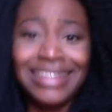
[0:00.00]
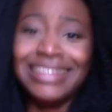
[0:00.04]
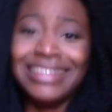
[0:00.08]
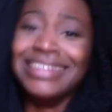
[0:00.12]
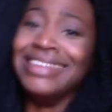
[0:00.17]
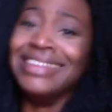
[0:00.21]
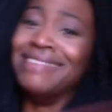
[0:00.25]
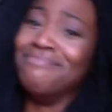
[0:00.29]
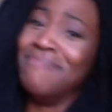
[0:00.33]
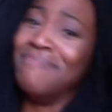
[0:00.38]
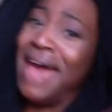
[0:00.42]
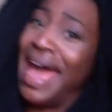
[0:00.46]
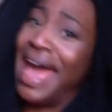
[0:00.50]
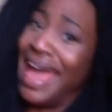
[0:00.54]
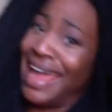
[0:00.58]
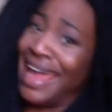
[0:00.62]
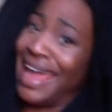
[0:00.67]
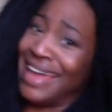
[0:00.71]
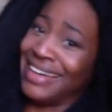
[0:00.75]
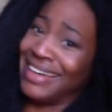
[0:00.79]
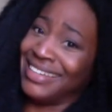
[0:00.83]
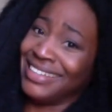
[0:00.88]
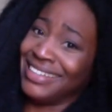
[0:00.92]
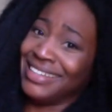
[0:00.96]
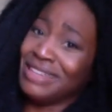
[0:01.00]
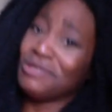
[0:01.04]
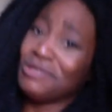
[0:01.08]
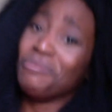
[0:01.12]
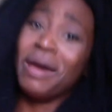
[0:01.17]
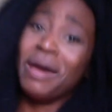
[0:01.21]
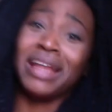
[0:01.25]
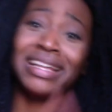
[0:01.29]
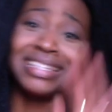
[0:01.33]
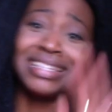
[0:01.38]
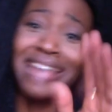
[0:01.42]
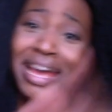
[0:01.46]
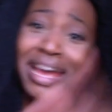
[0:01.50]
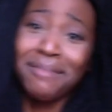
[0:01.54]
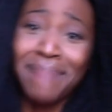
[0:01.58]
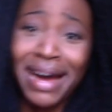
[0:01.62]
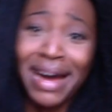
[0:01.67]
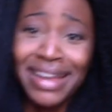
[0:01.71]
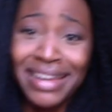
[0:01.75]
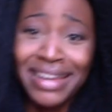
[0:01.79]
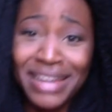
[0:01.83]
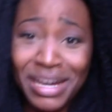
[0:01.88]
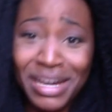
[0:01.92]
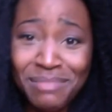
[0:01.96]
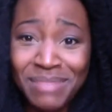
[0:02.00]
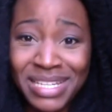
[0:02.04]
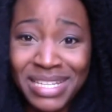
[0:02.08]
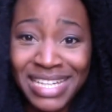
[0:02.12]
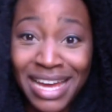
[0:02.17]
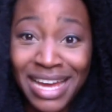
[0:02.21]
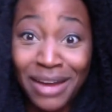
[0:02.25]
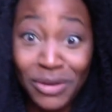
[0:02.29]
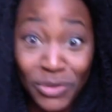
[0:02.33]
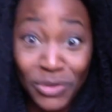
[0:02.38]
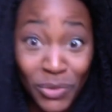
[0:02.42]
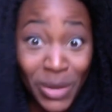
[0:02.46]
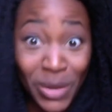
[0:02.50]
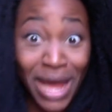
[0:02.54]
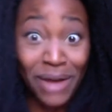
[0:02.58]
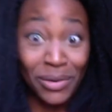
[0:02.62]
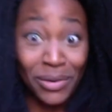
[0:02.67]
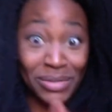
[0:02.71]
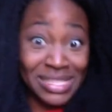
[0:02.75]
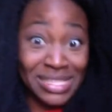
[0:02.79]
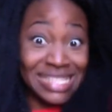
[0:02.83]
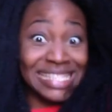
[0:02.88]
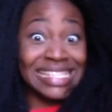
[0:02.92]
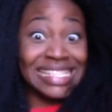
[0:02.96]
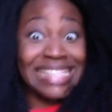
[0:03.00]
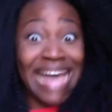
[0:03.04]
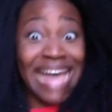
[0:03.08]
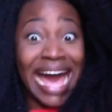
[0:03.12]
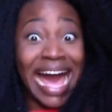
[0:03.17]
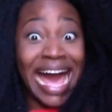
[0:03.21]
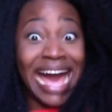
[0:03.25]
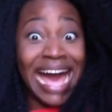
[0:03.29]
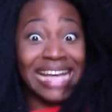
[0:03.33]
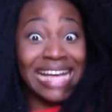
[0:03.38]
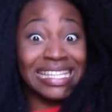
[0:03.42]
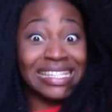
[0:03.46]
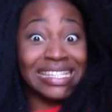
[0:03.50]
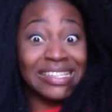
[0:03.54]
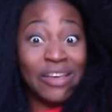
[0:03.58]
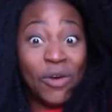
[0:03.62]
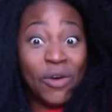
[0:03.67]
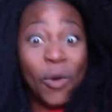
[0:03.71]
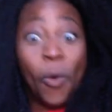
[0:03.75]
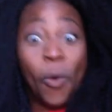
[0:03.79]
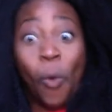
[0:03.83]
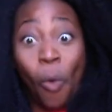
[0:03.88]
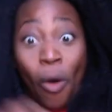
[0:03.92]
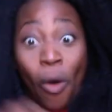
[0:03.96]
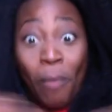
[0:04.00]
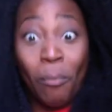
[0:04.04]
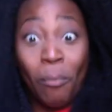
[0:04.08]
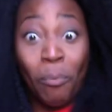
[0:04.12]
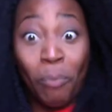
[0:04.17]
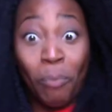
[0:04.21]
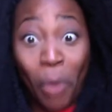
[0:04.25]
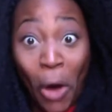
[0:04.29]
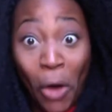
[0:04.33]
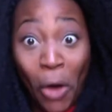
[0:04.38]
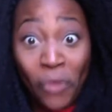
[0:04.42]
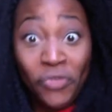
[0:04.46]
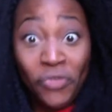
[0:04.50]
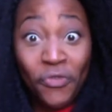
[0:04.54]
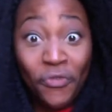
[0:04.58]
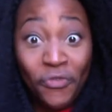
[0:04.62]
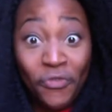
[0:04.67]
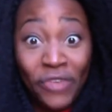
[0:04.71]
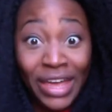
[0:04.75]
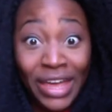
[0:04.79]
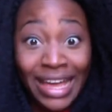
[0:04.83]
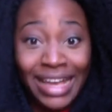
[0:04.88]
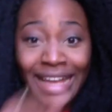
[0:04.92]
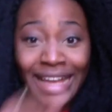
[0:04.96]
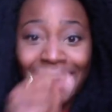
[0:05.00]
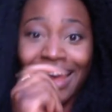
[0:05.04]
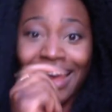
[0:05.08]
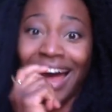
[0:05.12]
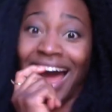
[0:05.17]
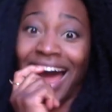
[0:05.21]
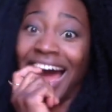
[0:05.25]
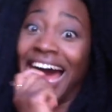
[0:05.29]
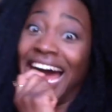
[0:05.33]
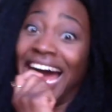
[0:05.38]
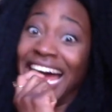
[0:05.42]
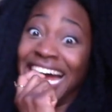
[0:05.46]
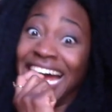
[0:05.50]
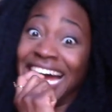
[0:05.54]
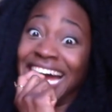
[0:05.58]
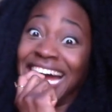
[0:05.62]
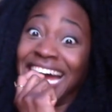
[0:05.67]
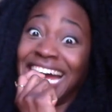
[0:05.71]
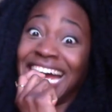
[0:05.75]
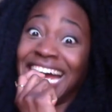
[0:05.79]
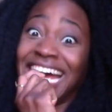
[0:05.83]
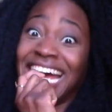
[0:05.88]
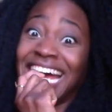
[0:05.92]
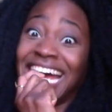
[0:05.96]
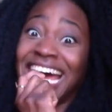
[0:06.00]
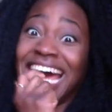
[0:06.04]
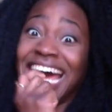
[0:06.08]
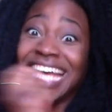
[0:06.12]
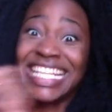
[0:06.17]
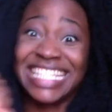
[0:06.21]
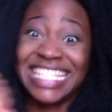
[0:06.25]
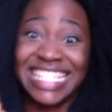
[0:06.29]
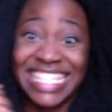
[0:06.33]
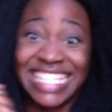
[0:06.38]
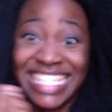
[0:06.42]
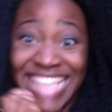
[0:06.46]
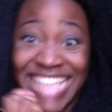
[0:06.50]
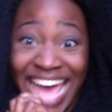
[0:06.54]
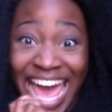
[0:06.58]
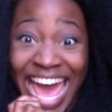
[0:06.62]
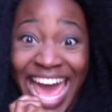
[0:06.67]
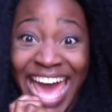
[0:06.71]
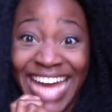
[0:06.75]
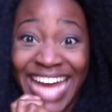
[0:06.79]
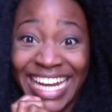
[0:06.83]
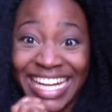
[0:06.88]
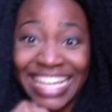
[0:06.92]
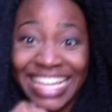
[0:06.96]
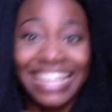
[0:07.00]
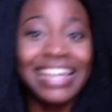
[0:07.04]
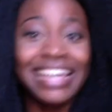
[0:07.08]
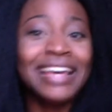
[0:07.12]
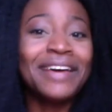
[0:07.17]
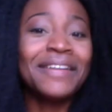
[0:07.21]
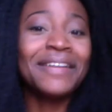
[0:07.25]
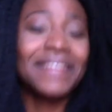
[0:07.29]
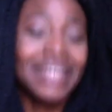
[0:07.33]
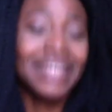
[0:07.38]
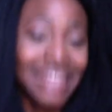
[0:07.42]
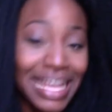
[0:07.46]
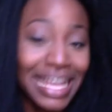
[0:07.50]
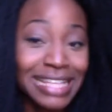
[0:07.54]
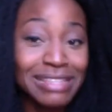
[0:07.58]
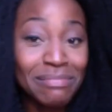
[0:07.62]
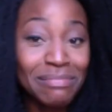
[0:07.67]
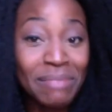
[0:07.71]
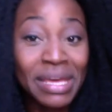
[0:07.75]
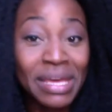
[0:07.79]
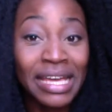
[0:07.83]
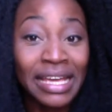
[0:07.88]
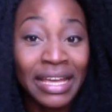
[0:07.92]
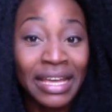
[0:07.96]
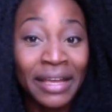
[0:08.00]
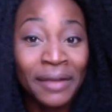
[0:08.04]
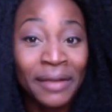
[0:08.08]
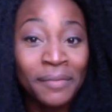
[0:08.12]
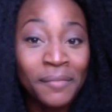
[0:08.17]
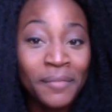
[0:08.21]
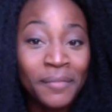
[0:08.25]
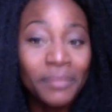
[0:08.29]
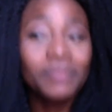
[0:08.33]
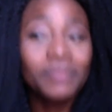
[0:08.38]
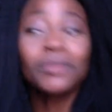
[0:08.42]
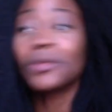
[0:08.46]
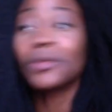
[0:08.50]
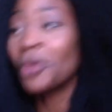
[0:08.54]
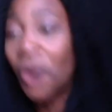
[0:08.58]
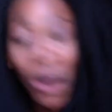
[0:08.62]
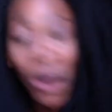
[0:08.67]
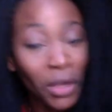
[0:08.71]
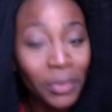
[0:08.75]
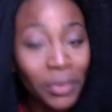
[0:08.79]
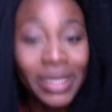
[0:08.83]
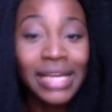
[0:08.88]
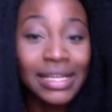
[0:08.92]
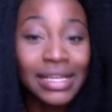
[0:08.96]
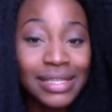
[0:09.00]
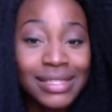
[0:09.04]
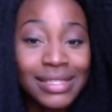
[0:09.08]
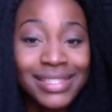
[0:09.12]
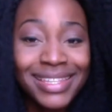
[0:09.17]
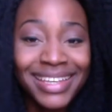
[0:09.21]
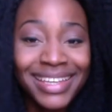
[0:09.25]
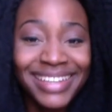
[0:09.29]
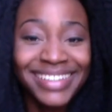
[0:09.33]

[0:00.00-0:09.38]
Man, you better take my number down. You got on socks on both feet? Daddy. Like that's me always.